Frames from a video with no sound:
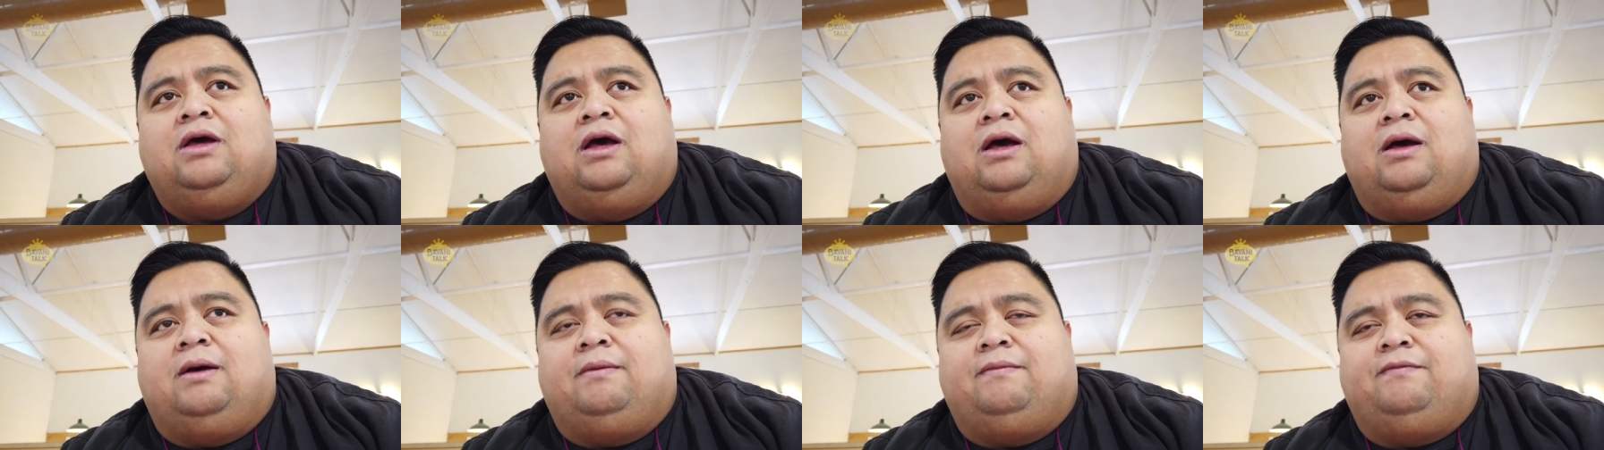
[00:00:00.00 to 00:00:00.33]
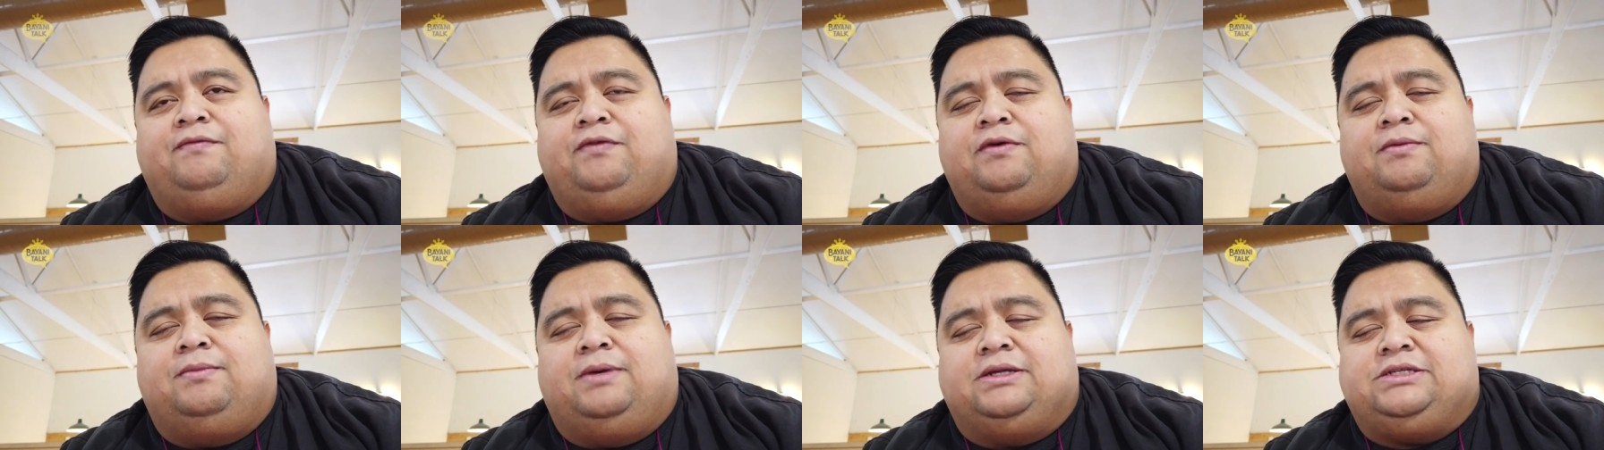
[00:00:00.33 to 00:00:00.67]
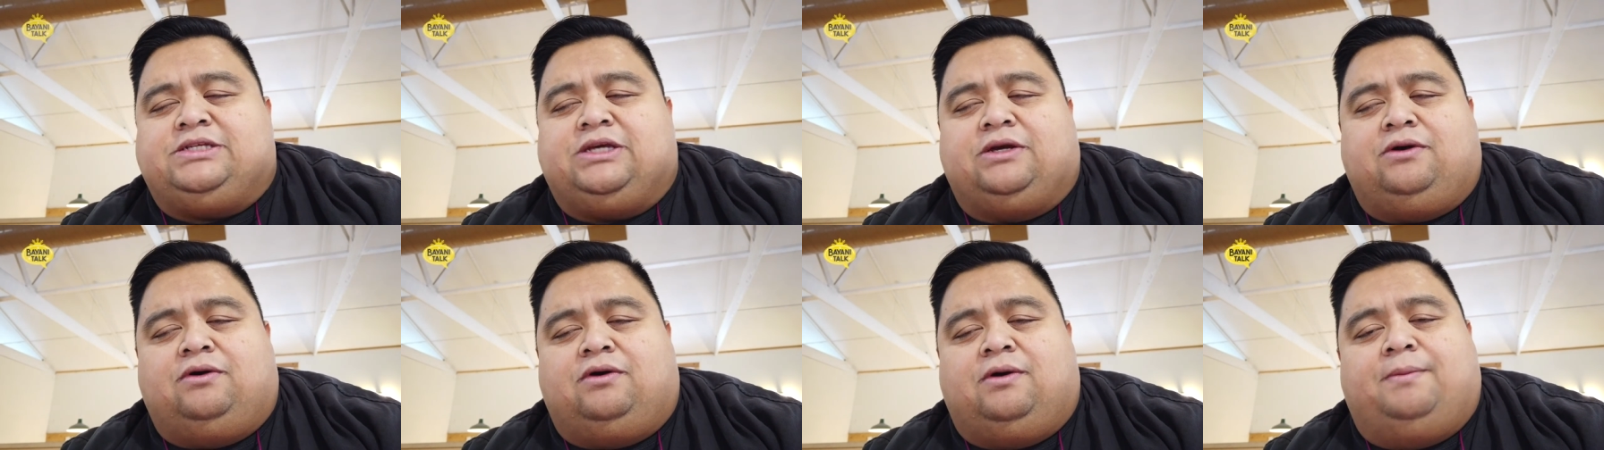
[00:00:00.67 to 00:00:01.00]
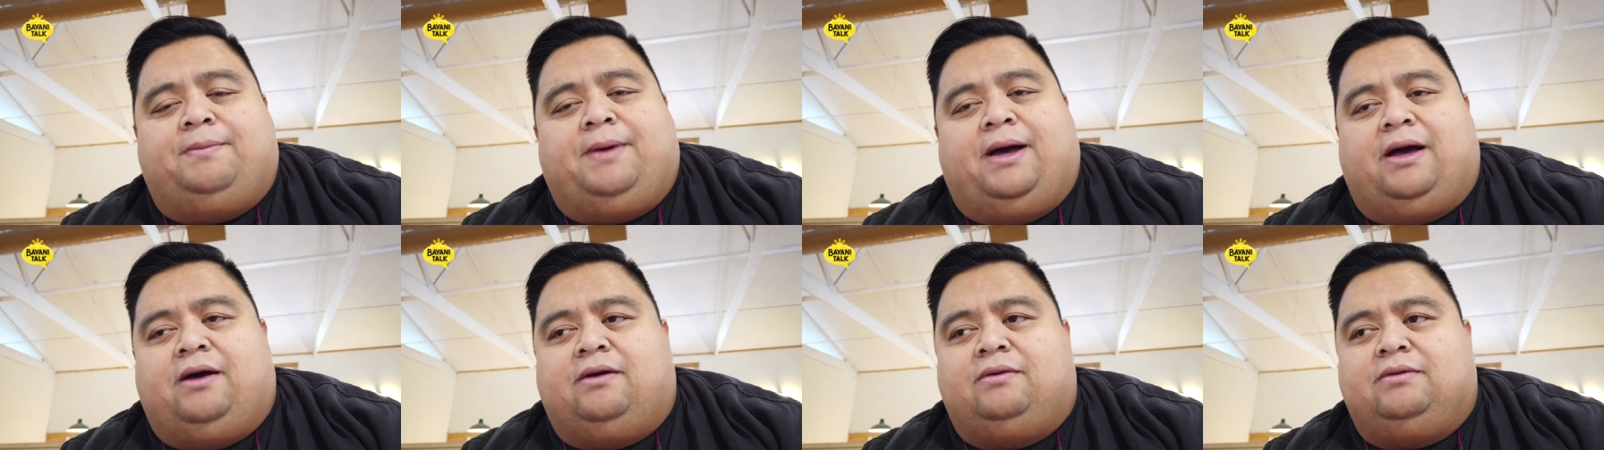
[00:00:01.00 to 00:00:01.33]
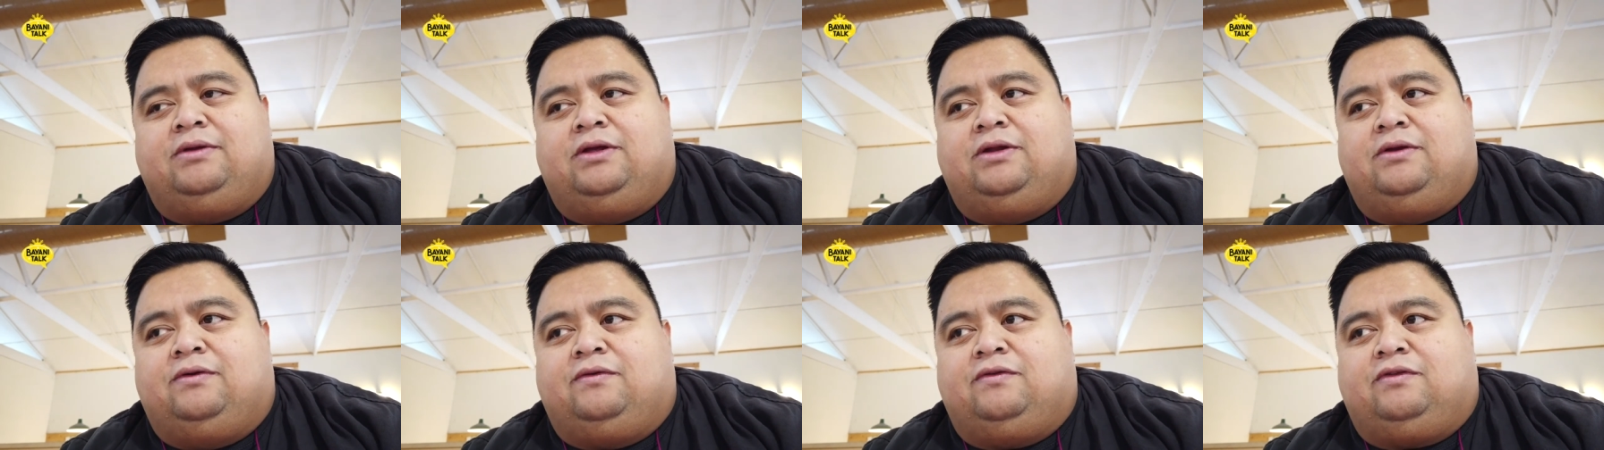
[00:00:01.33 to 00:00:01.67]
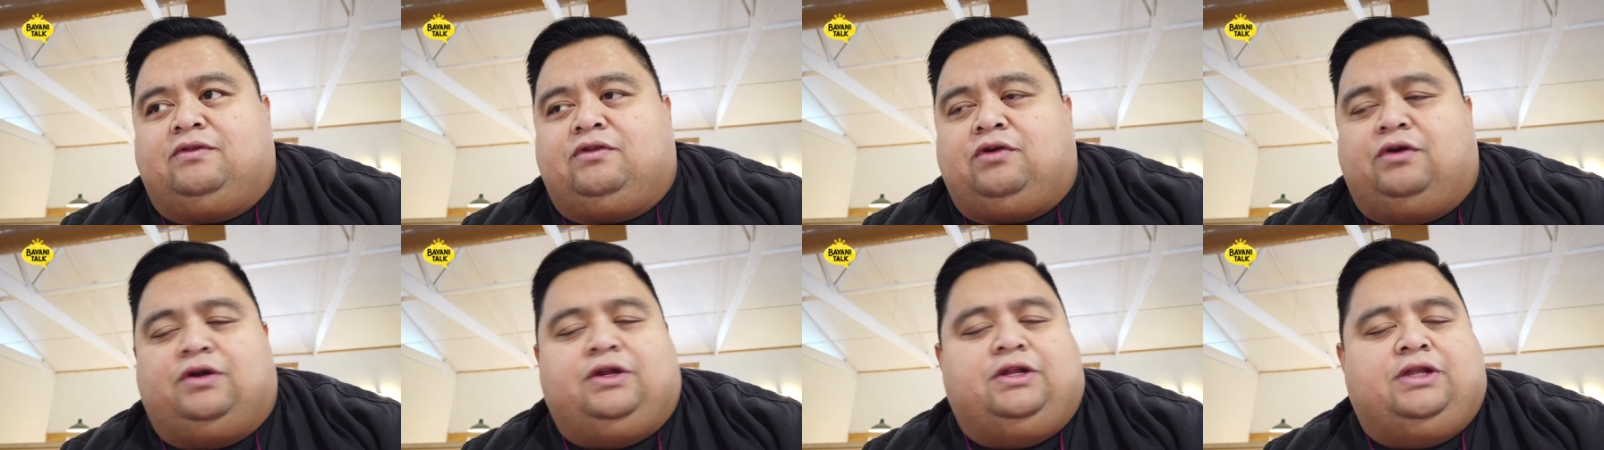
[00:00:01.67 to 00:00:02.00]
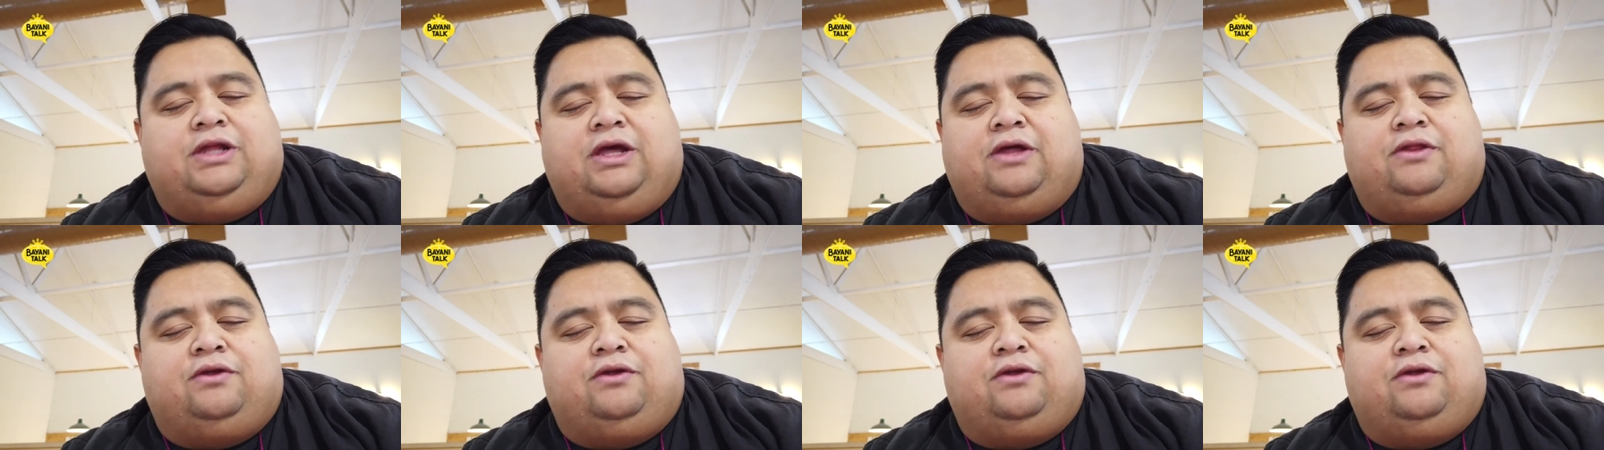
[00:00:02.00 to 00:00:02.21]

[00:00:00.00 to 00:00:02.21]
uh, a few months ago about you know turning